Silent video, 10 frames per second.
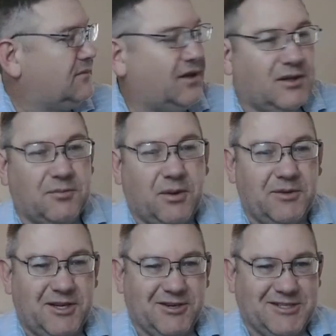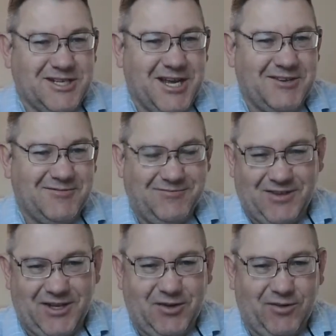You can probably hear a jet
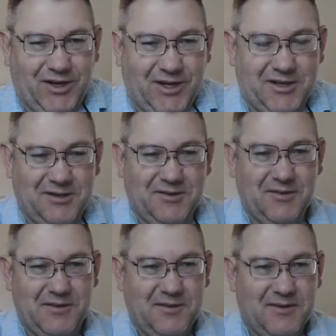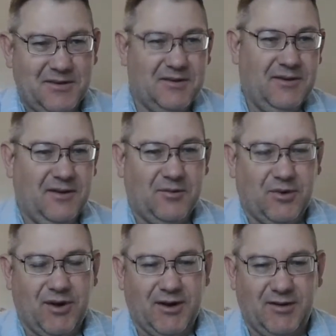flying overhead. We're
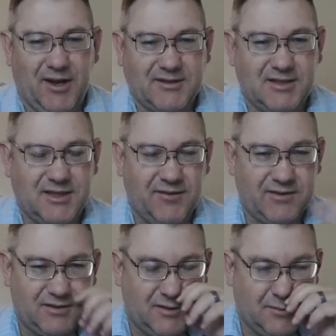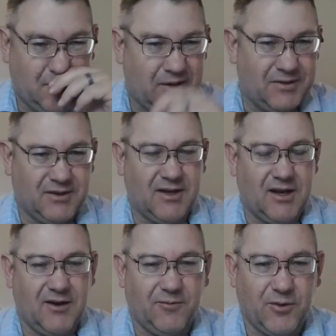right next to Davis-Monthan
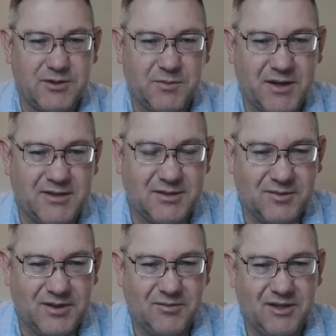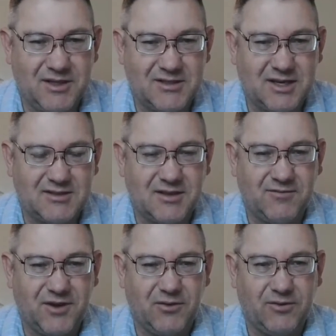Air Force Base, and we get jets that
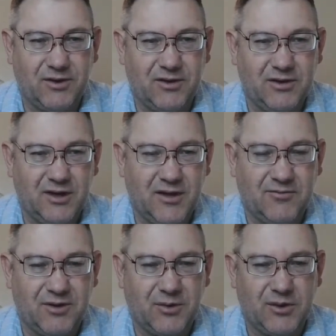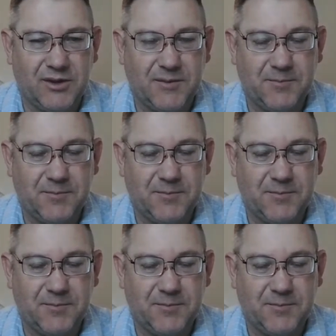fly overhead frequently.